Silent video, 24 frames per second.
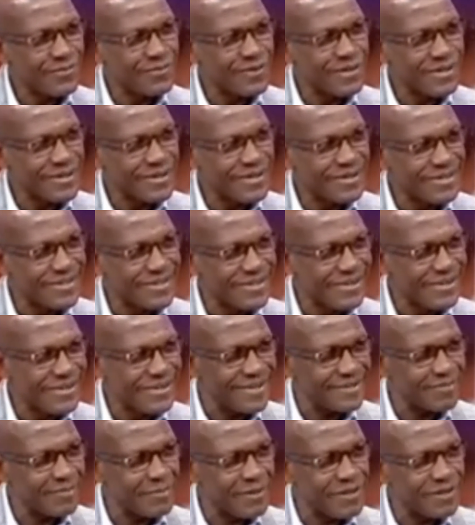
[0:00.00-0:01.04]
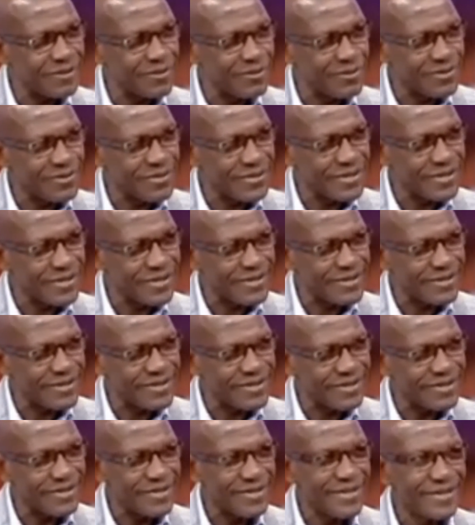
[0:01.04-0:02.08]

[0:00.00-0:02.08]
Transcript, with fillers: of the great thinkers, political thinkers,